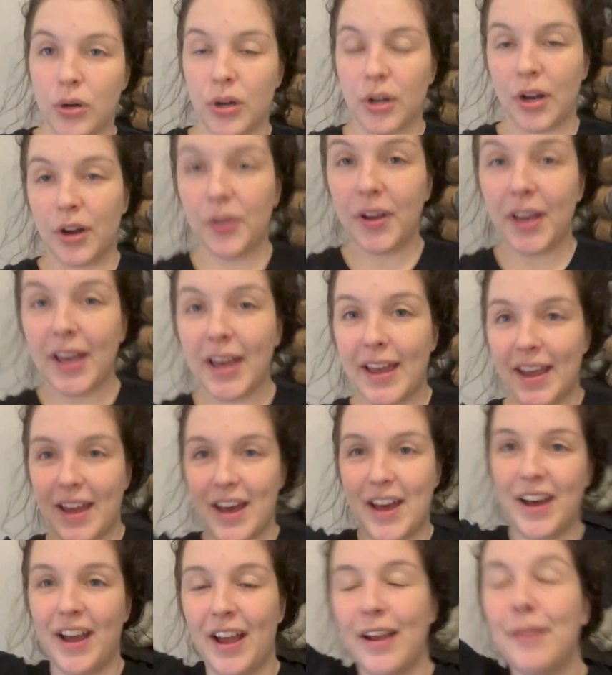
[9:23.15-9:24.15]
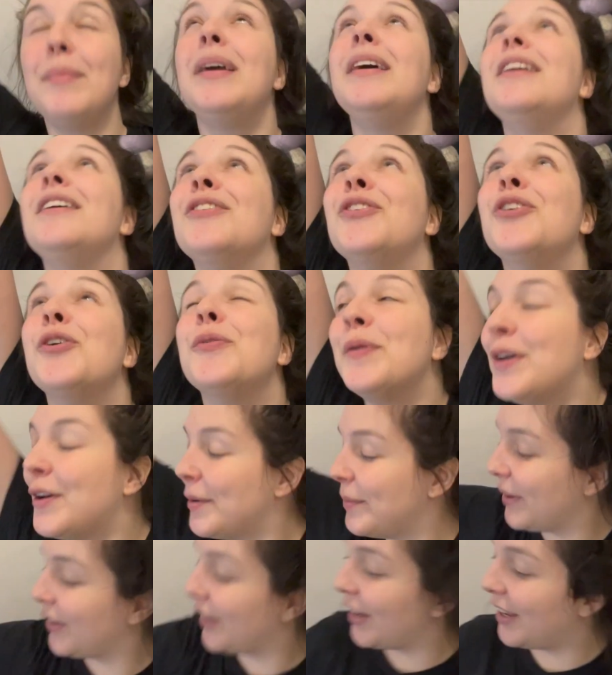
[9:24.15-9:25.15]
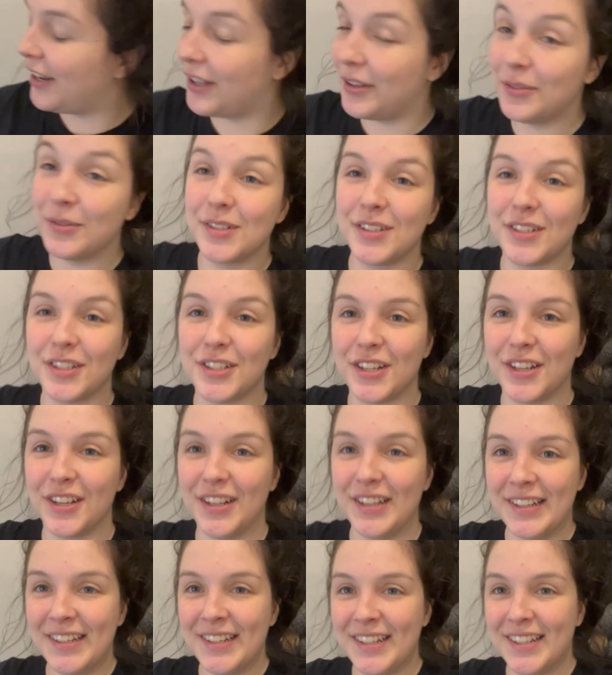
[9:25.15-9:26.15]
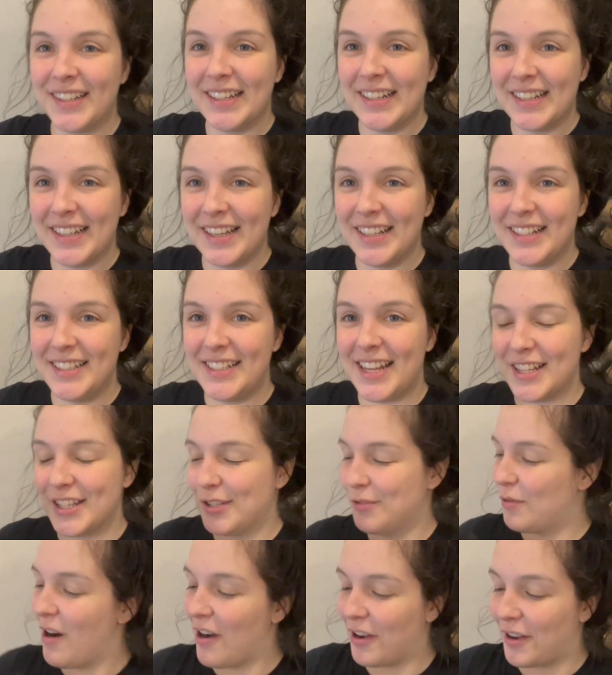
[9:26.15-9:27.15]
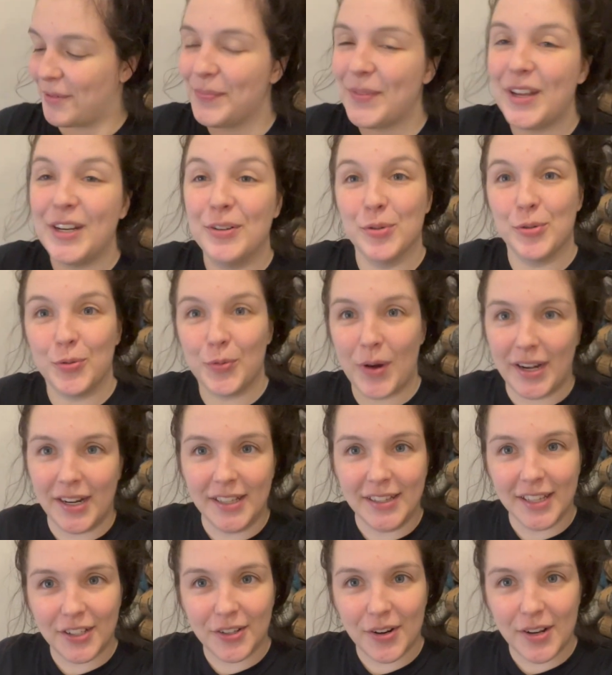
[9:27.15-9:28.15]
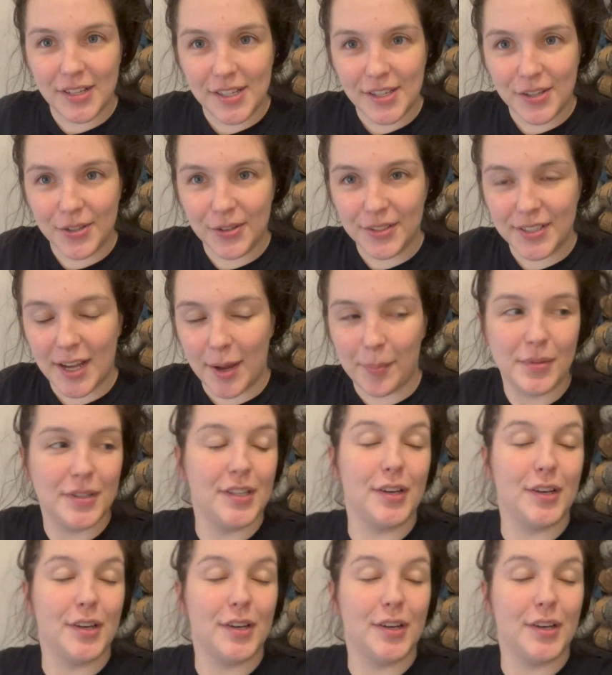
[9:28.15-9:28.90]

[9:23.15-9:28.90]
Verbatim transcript: Okay, I made it home. Oh my God, it was such a intense walk and it was raining like crazy the whole time.